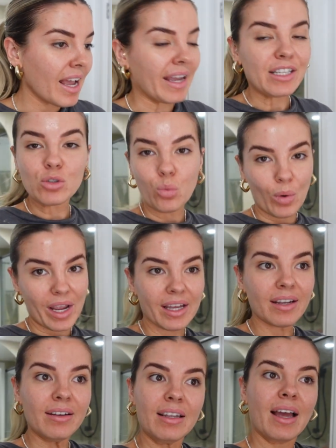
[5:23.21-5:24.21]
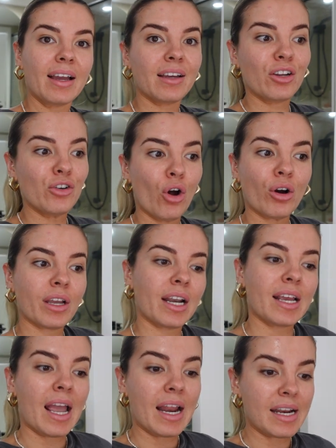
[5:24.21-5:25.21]
It's weird, like, not
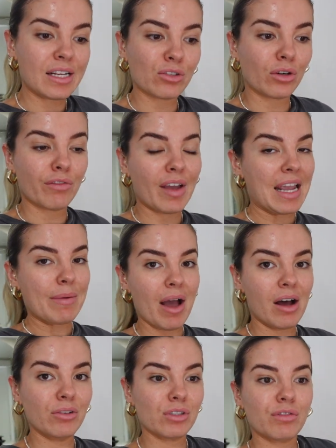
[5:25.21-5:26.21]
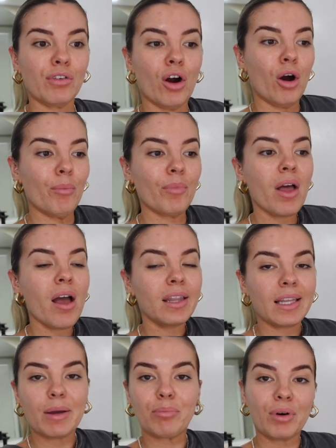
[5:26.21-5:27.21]
getting any sort of emails from,
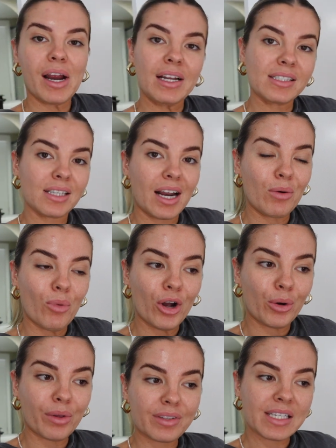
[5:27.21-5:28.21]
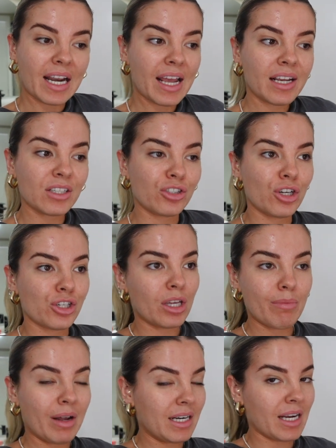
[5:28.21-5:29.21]
like, brands that I work with today because
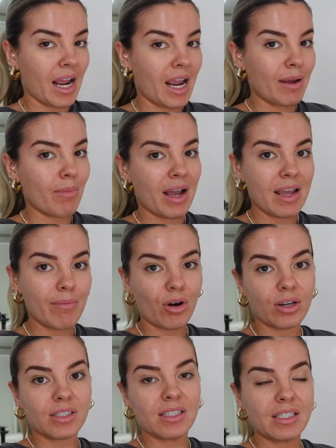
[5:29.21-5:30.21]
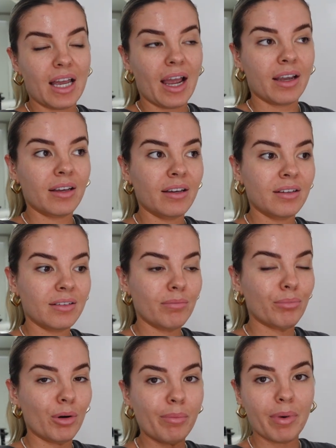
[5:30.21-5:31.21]
usually Monday my inbox is, like,
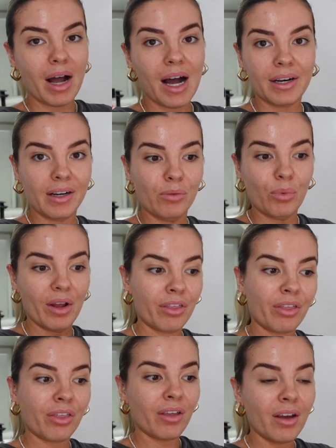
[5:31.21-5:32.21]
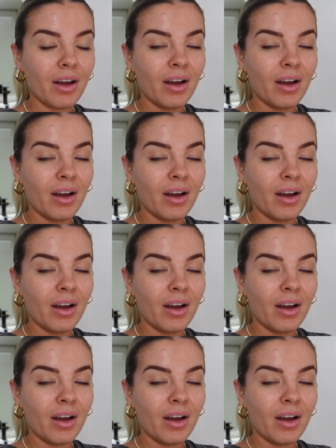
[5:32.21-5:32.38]
bombarded with